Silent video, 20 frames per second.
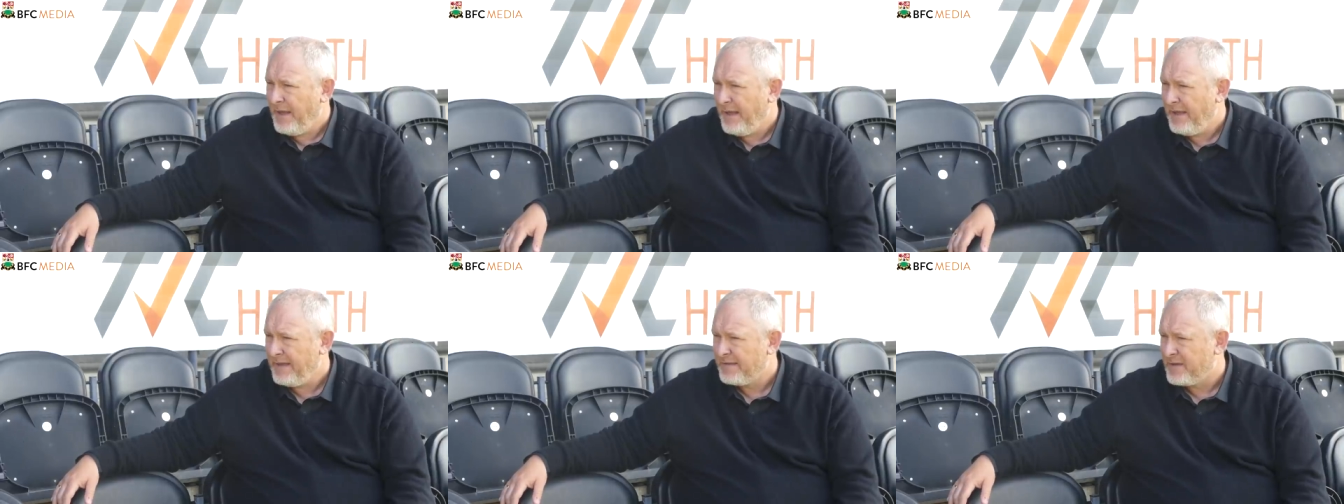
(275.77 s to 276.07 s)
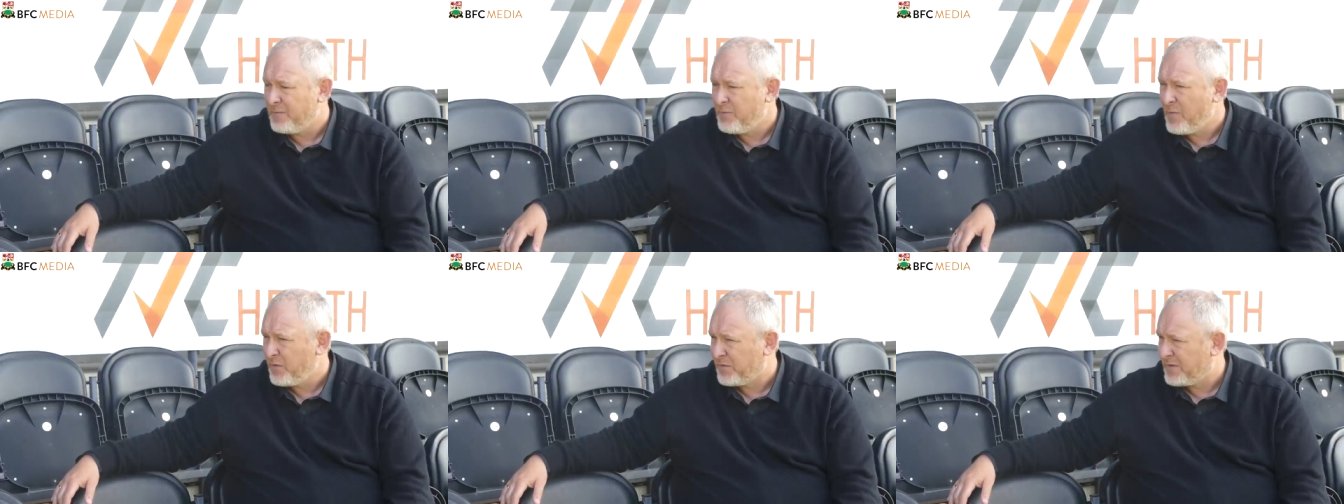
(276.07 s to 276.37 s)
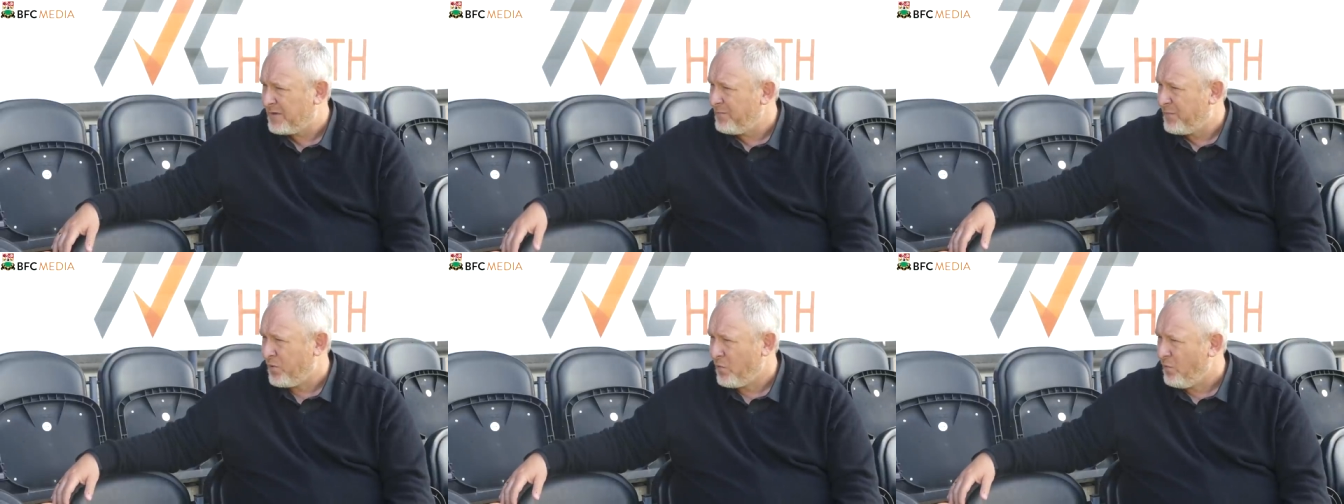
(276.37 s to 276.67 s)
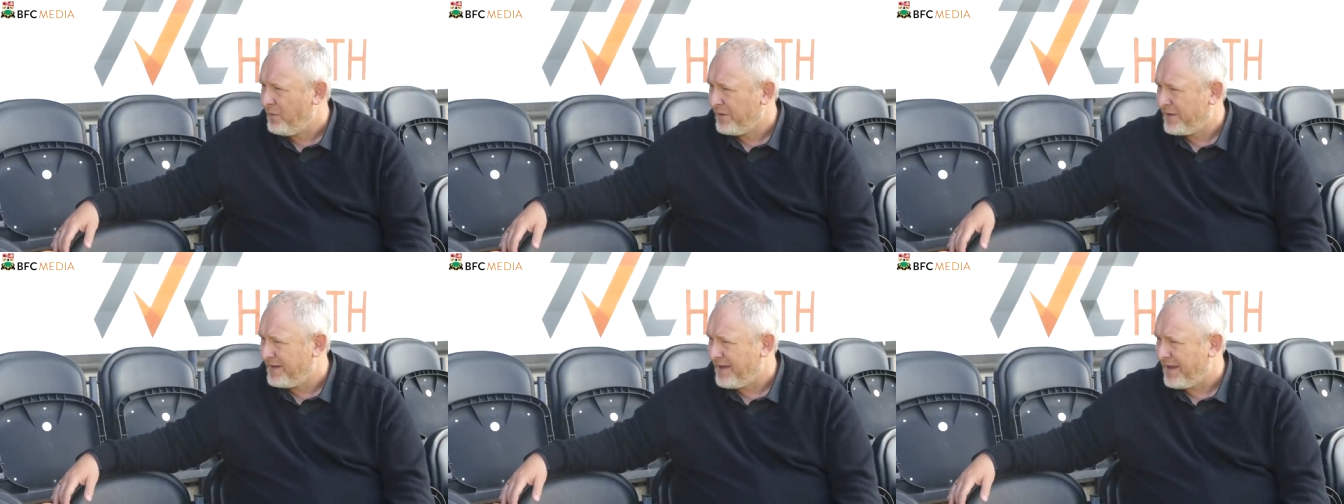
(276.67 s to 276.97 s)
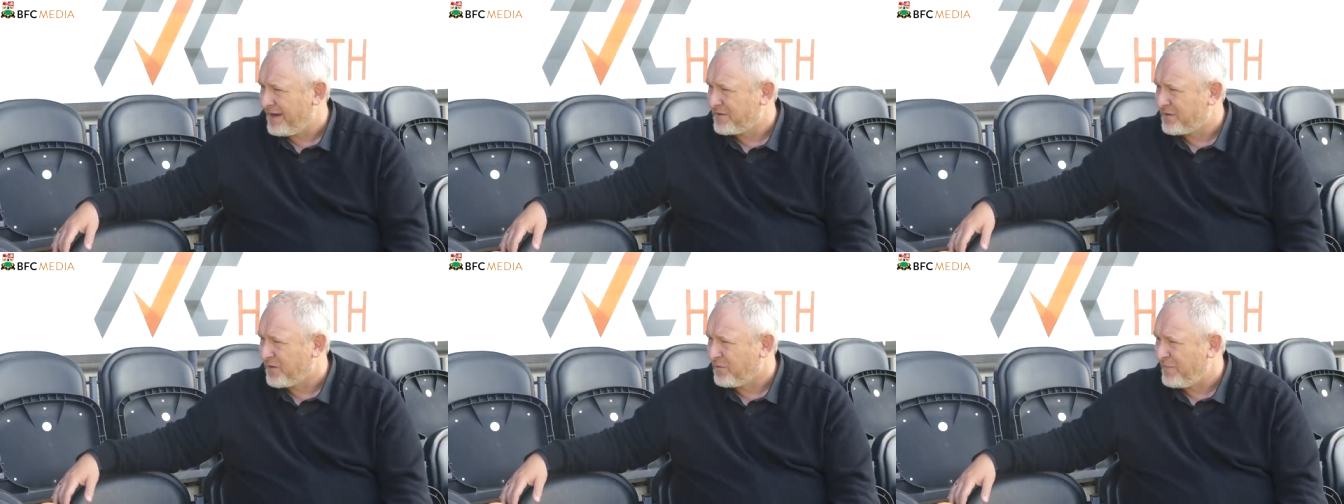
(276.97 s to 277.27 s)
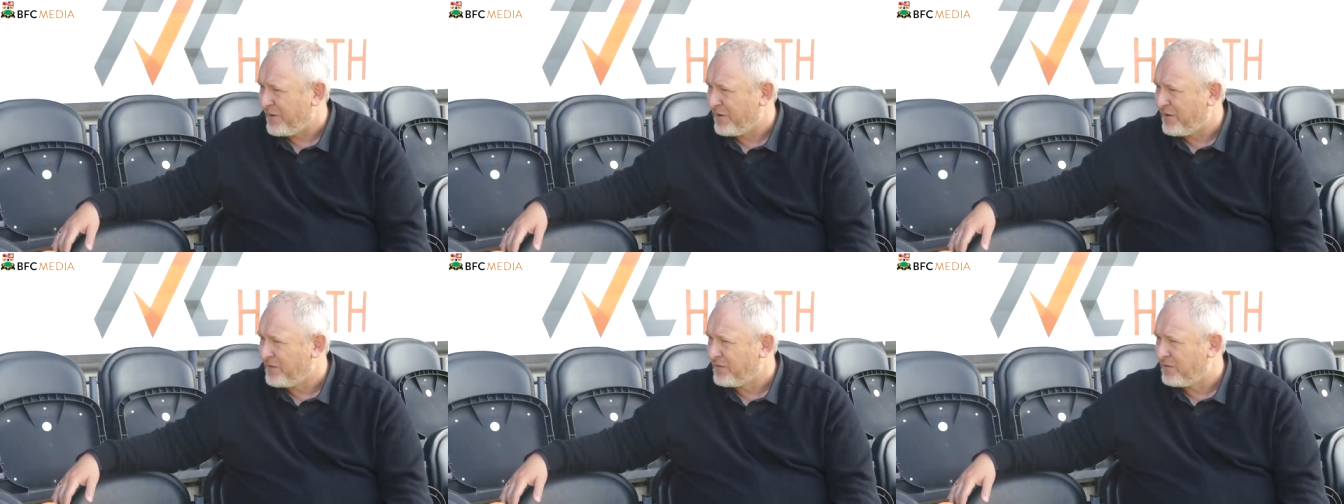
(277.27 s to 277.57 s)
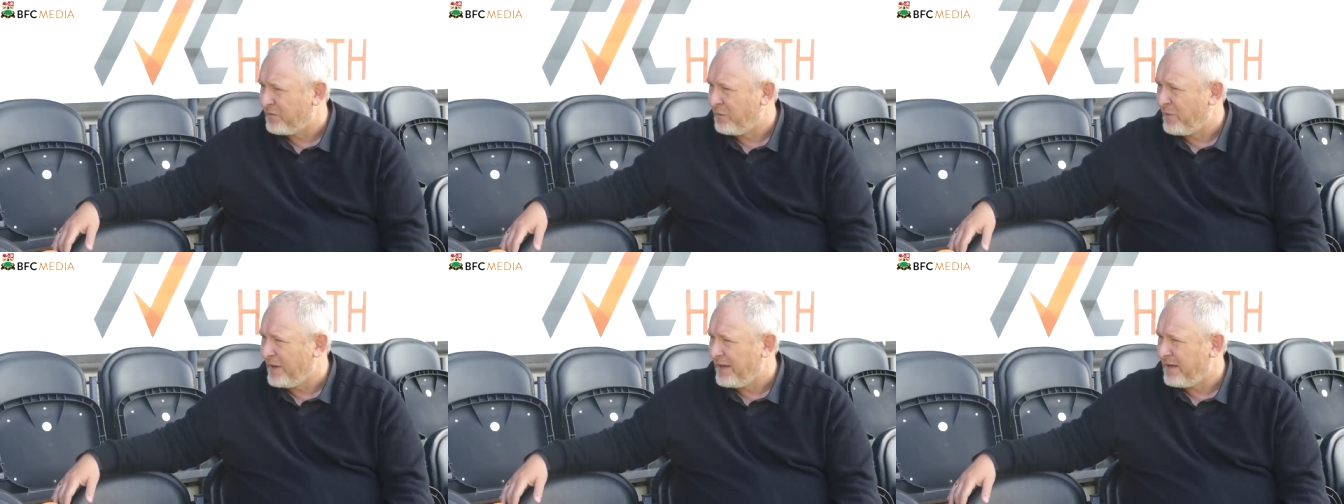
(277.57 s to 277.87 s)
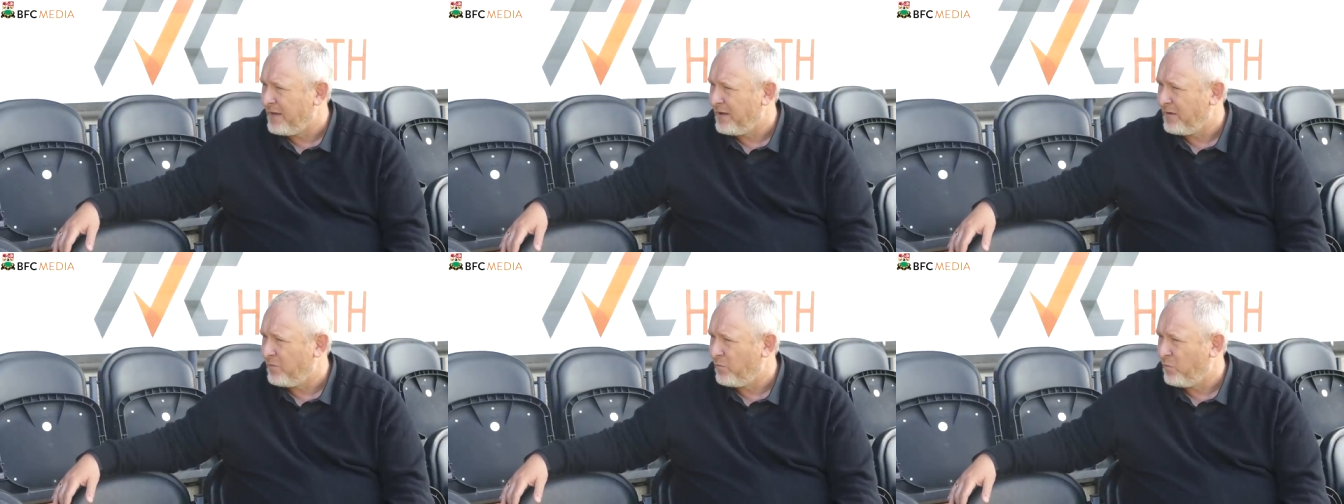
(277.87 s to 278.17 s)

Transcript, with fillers: It's the most important connection, because we